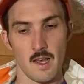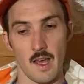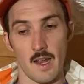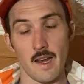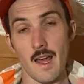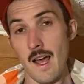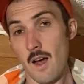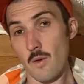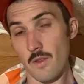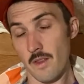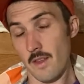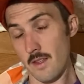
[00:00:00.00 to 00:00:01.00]
And now,
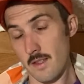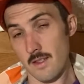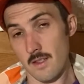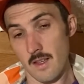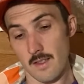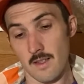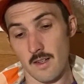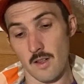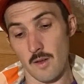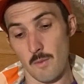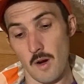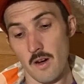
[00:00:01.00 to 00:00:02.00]
and this gets into
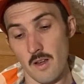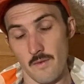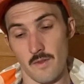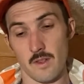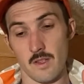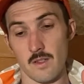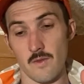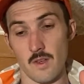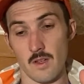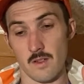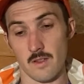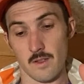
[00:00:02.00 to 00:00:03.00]
the market for these
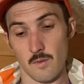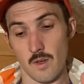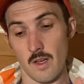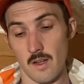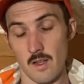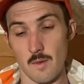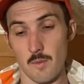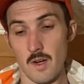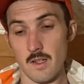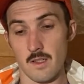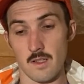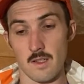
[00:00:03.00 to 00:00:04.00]
vehicles, and we'll get into the
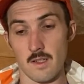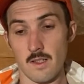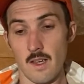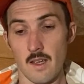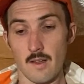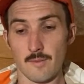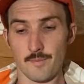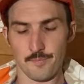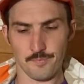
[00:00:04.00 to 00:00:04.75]
prices in a second.